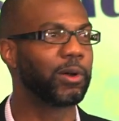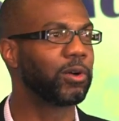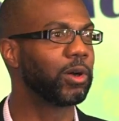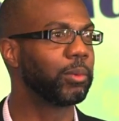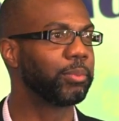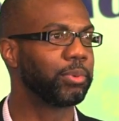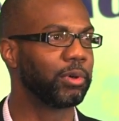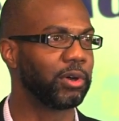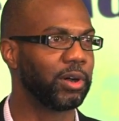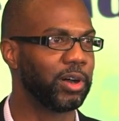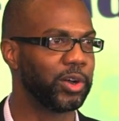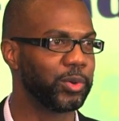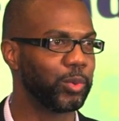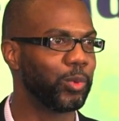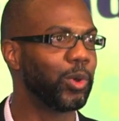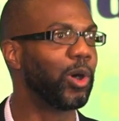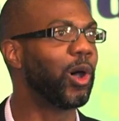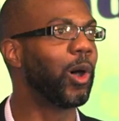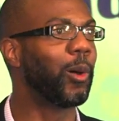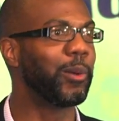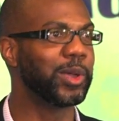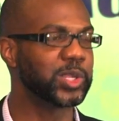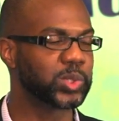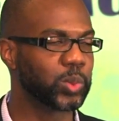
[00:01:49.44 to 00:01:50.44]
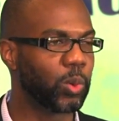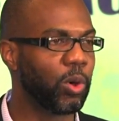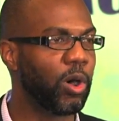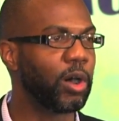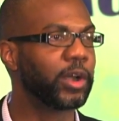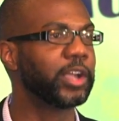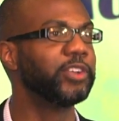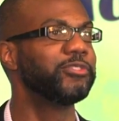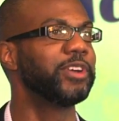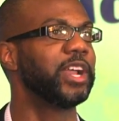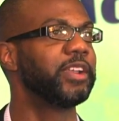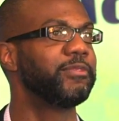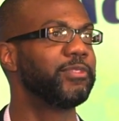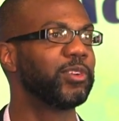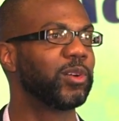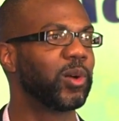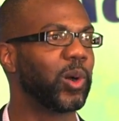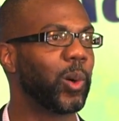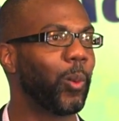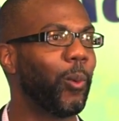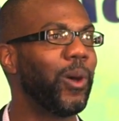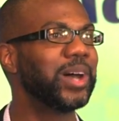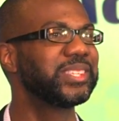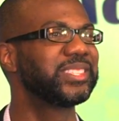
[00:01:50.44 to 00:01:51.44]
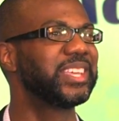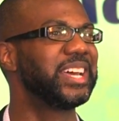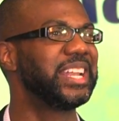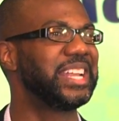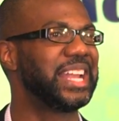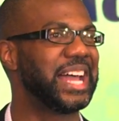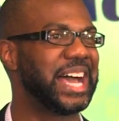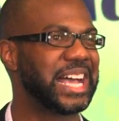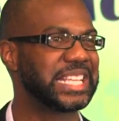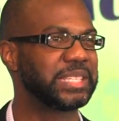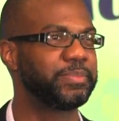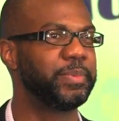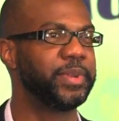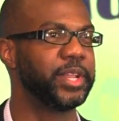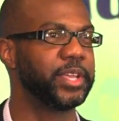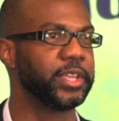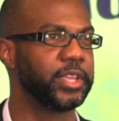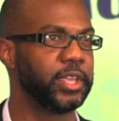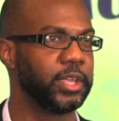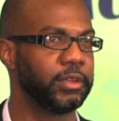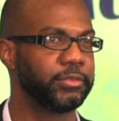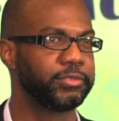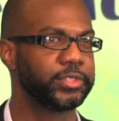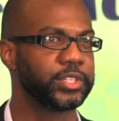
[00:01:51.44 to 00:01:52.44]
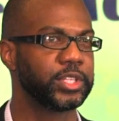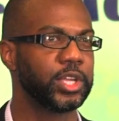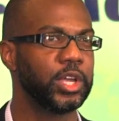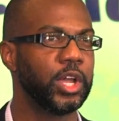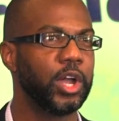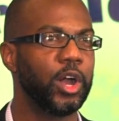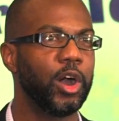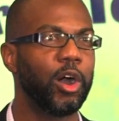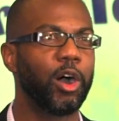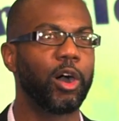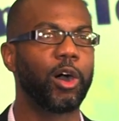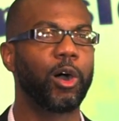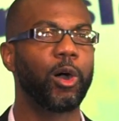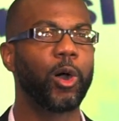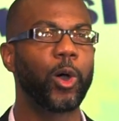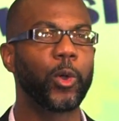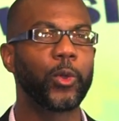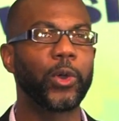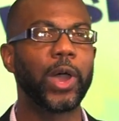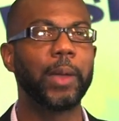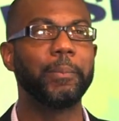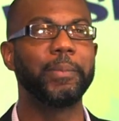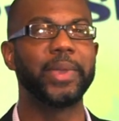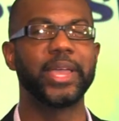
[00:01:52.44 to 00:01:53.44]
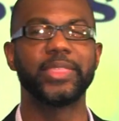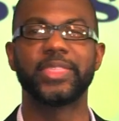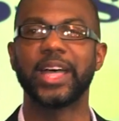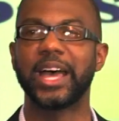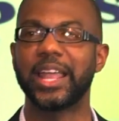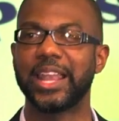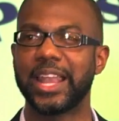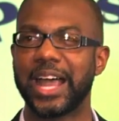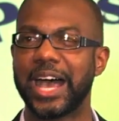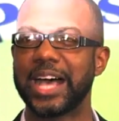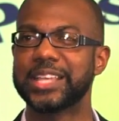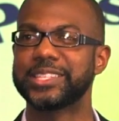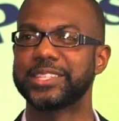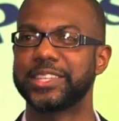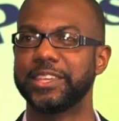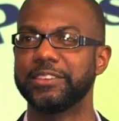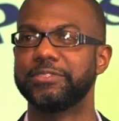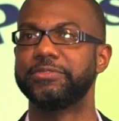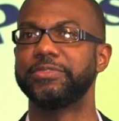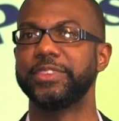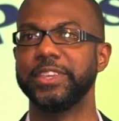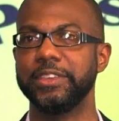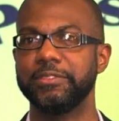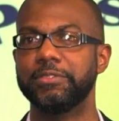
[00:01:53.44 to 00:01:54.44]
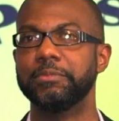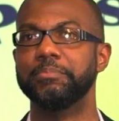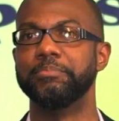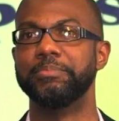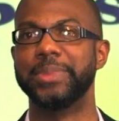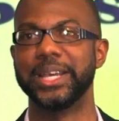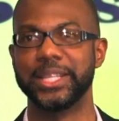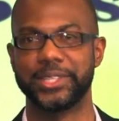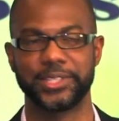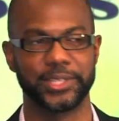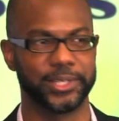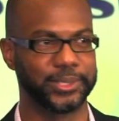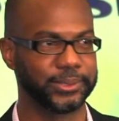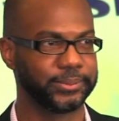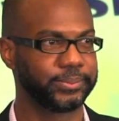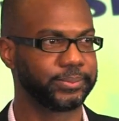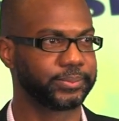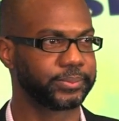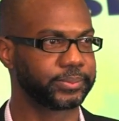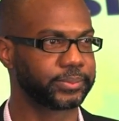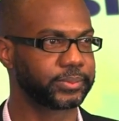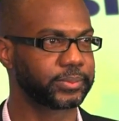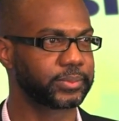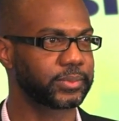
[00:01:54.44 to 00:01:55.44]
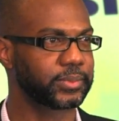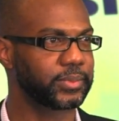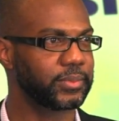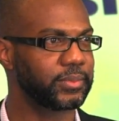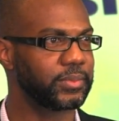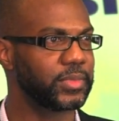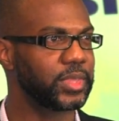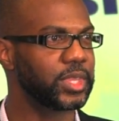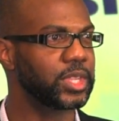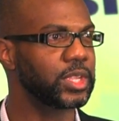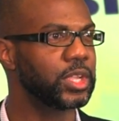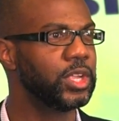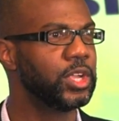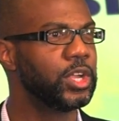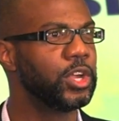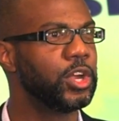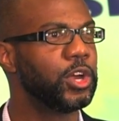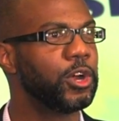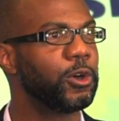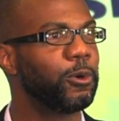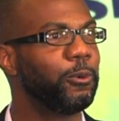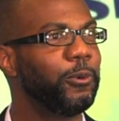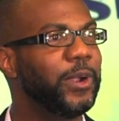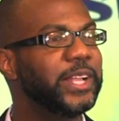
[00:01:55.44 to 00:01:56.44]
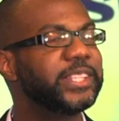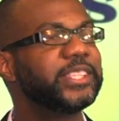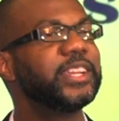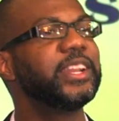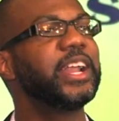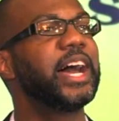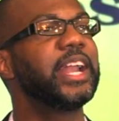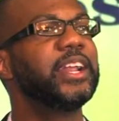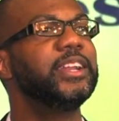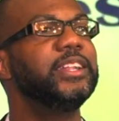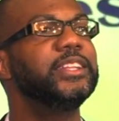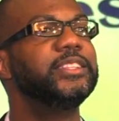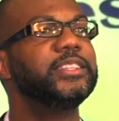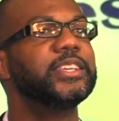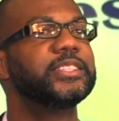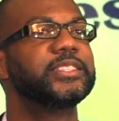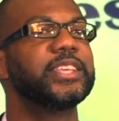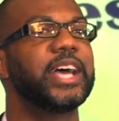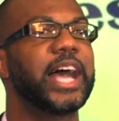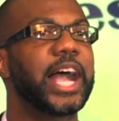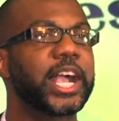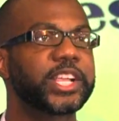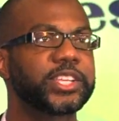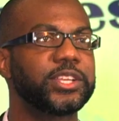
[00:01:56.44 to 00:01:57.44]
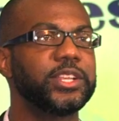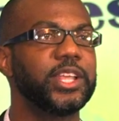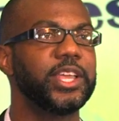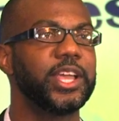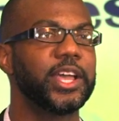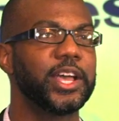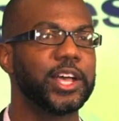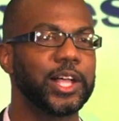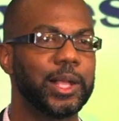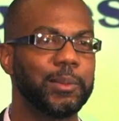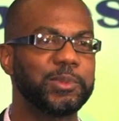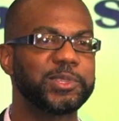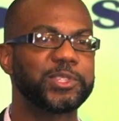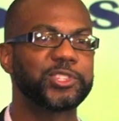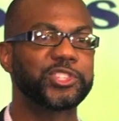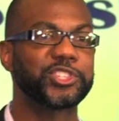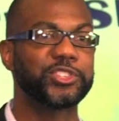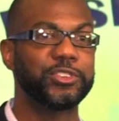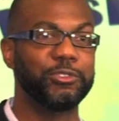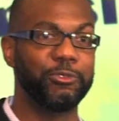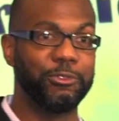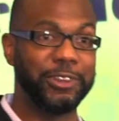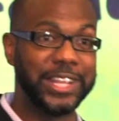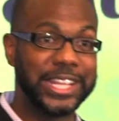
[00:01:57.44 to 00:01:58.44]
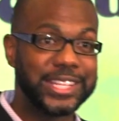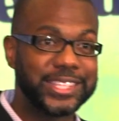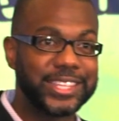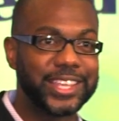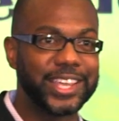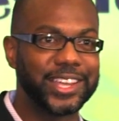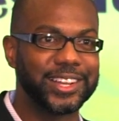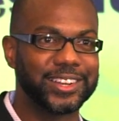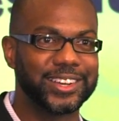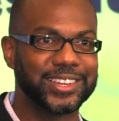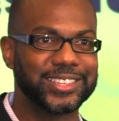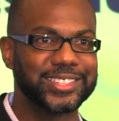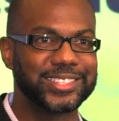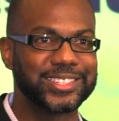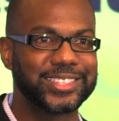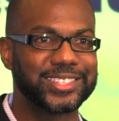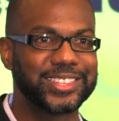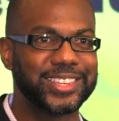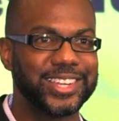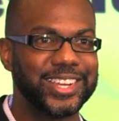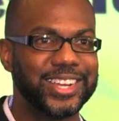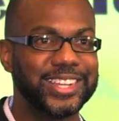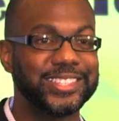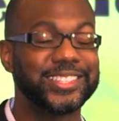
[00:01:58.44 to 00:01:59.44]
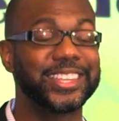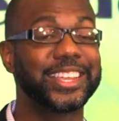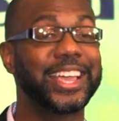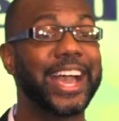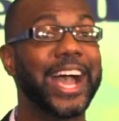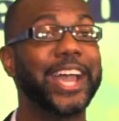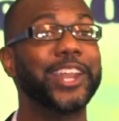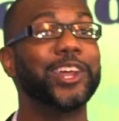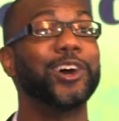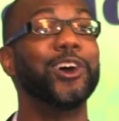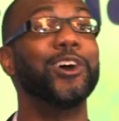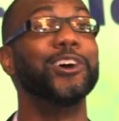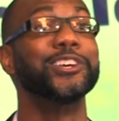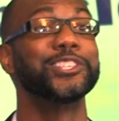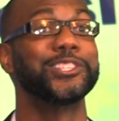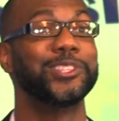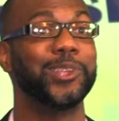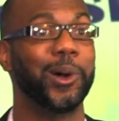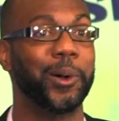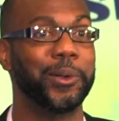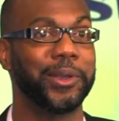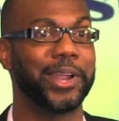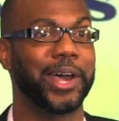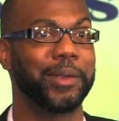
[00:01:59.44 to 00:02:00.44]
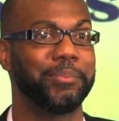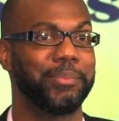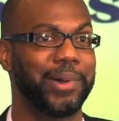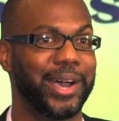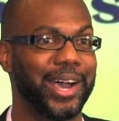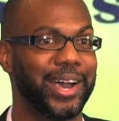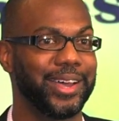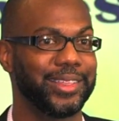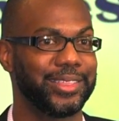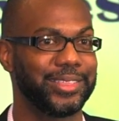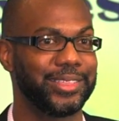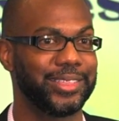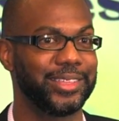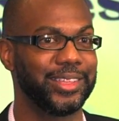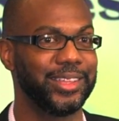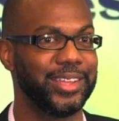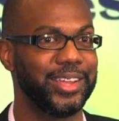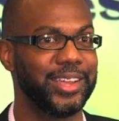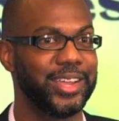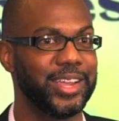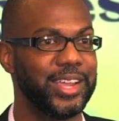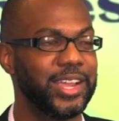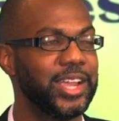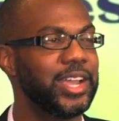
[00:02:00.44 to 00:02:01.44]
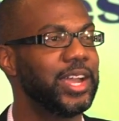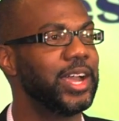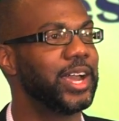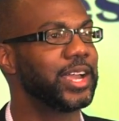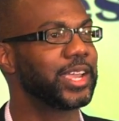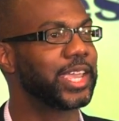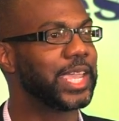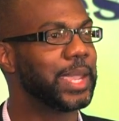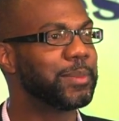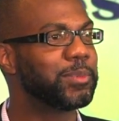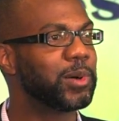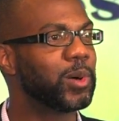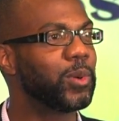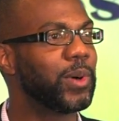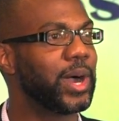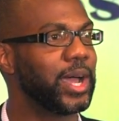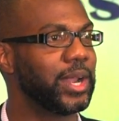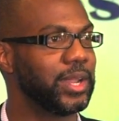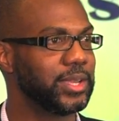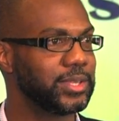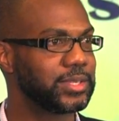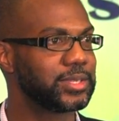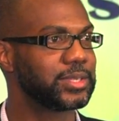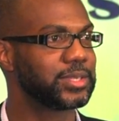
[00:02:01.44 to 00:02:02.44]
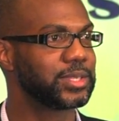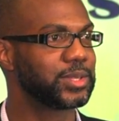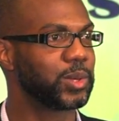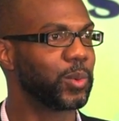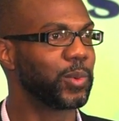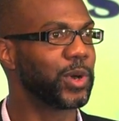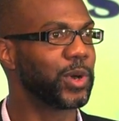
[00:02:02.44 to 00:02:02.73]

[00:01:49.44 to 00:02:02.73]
or abroad, we're always walking, trying to figure out what's that last minute gift, or how do I make that last gift even better? Retail analytics actually helps retailers to guide us down that path. And Cable & Wireless,